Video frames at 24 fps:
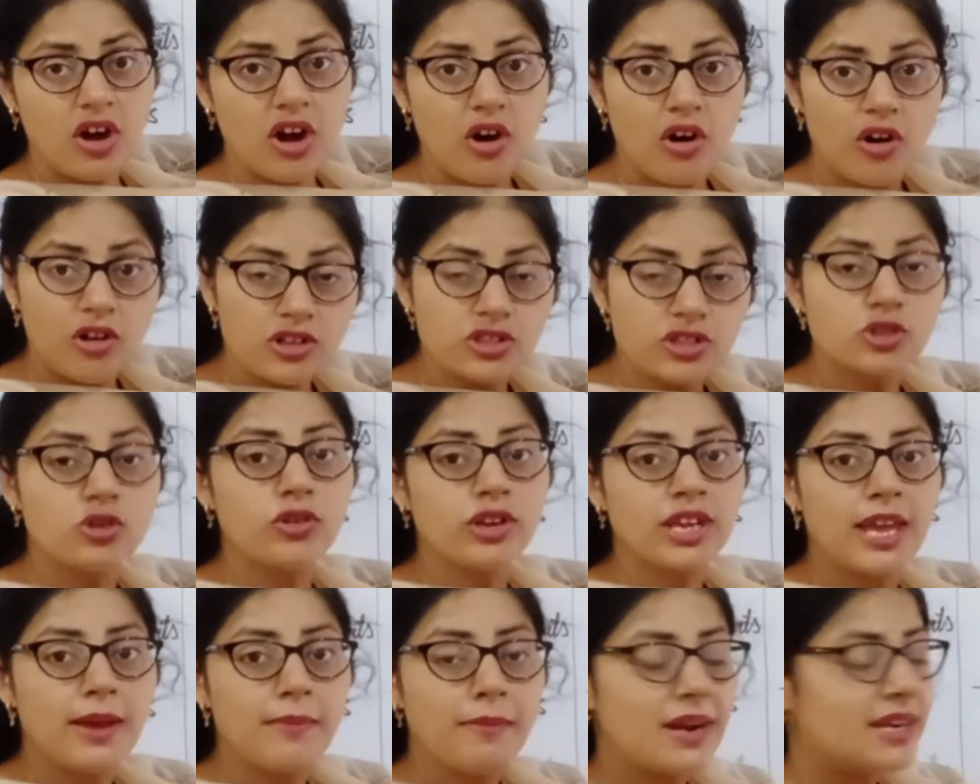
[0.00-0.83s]
also
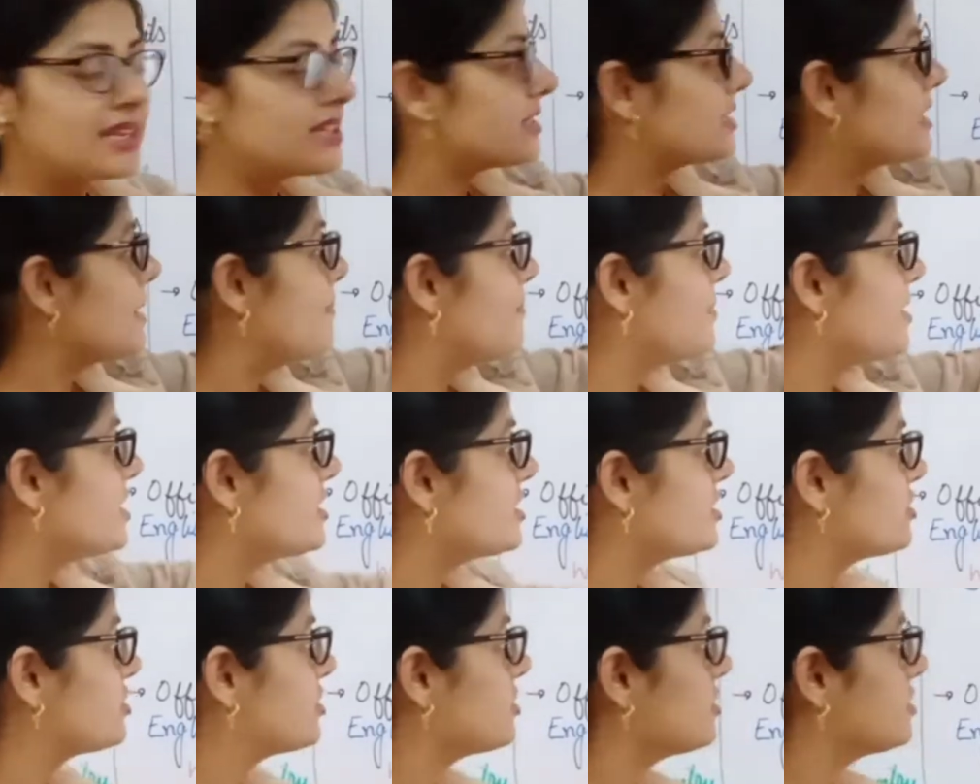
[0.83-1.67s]
came under the
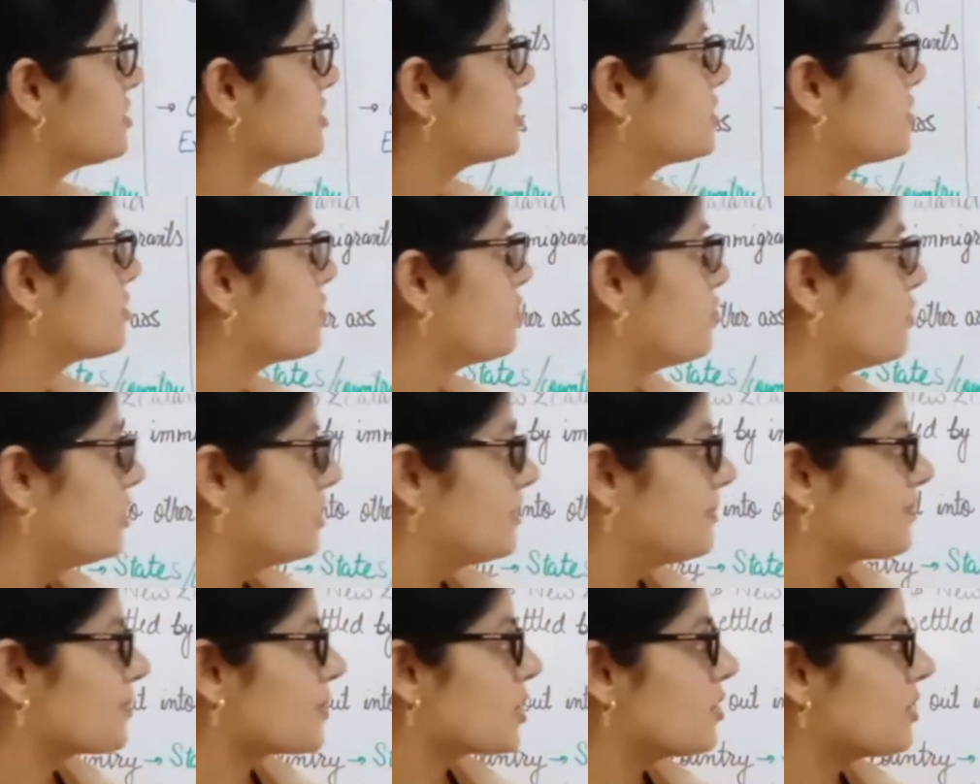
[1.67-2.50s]
Britishers' rule.
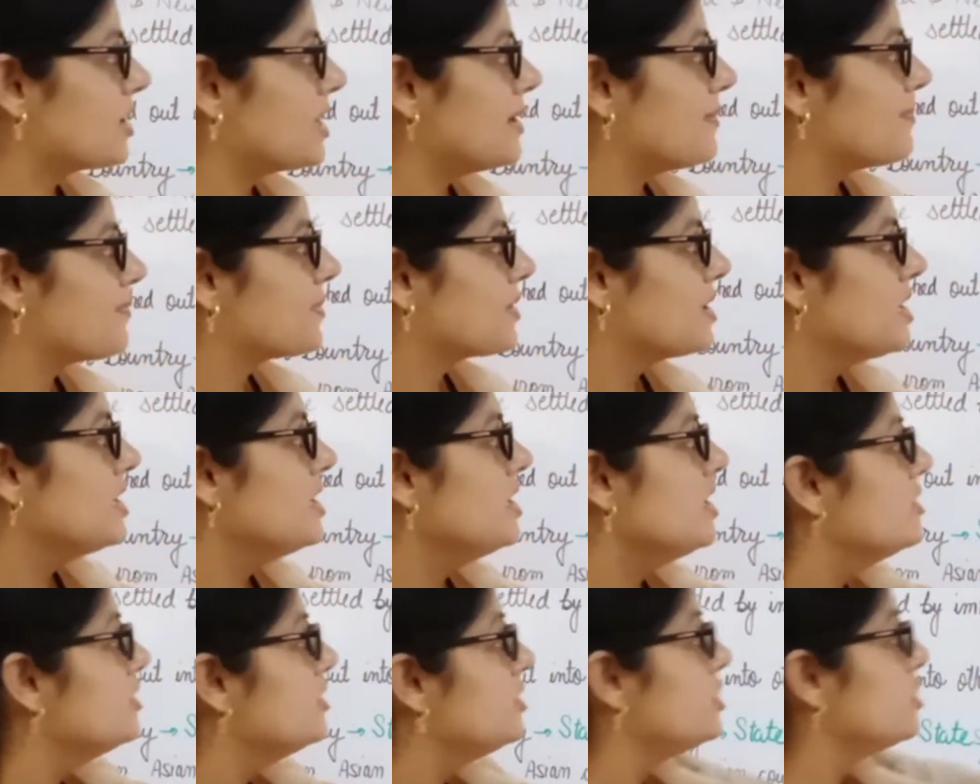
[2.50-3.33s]
Okay,
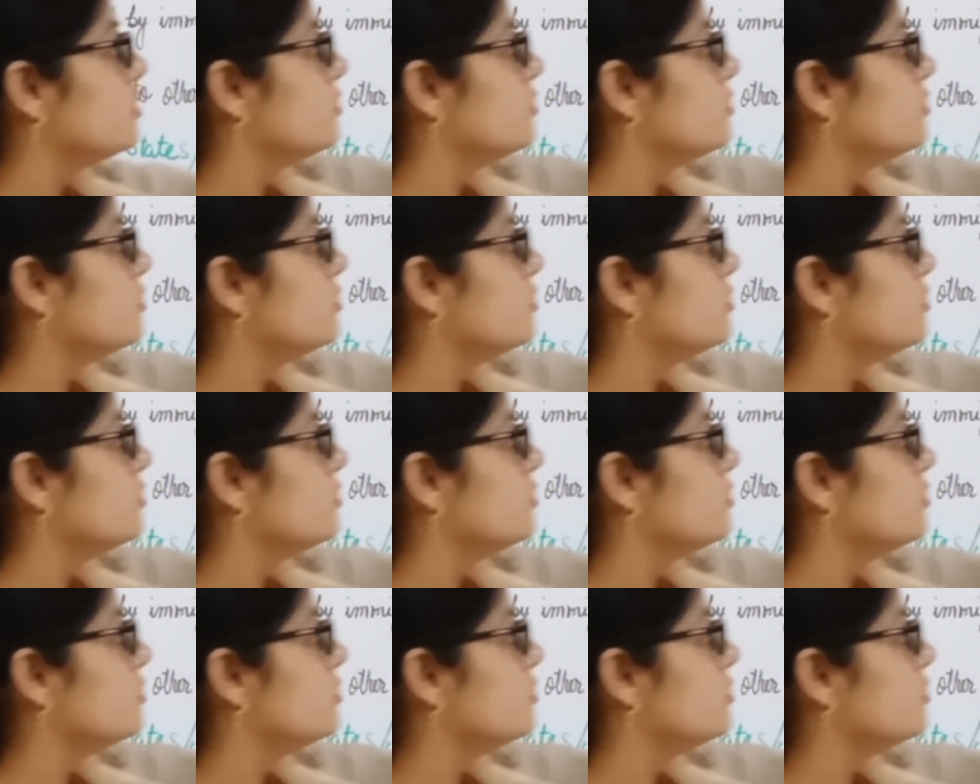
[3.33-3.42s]
New